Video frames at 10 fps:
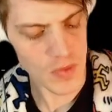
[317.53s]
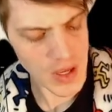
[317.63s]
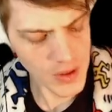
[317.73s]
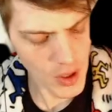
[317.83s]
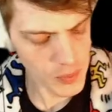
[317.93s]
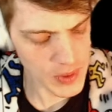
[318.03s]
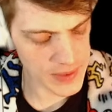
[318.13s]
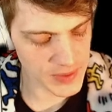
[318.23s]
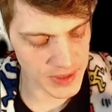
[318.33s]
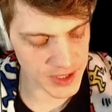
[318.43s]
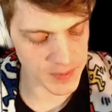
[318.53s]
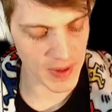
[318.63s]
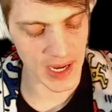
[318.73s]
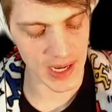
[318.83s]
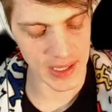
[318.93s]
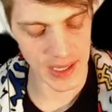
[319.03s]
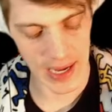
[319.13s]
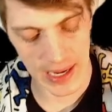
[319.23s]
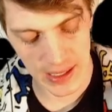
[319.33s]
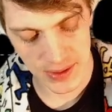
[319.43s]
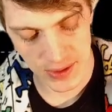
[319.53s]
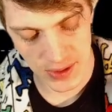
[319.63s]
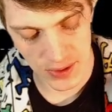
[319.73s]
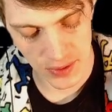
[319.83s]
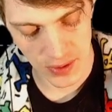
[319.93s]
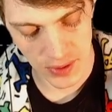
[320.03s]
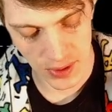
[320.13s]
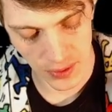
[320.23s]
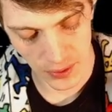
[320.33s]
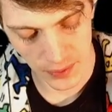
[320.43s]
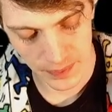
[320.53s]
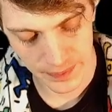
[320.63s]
Nope, we have done SPY and QQQ.